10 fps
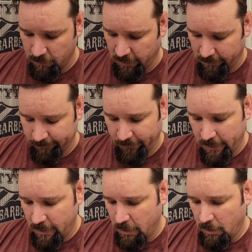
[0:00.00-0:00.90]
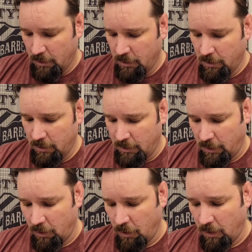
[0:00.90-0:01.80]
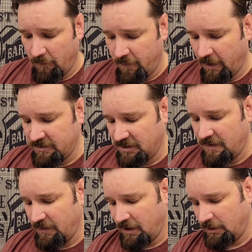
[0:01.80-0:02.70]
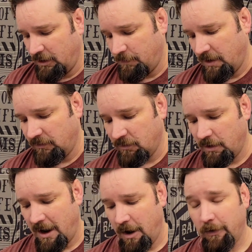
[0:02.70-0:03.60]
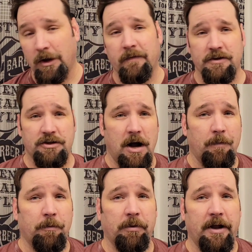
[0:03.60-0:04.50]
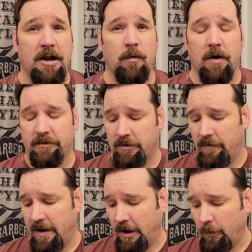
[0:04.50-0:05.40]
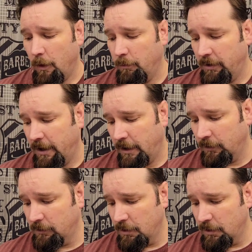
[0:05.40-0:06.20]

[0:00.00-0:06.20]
but it all very significantly depends on how good of a job the plating was on that chrome plating.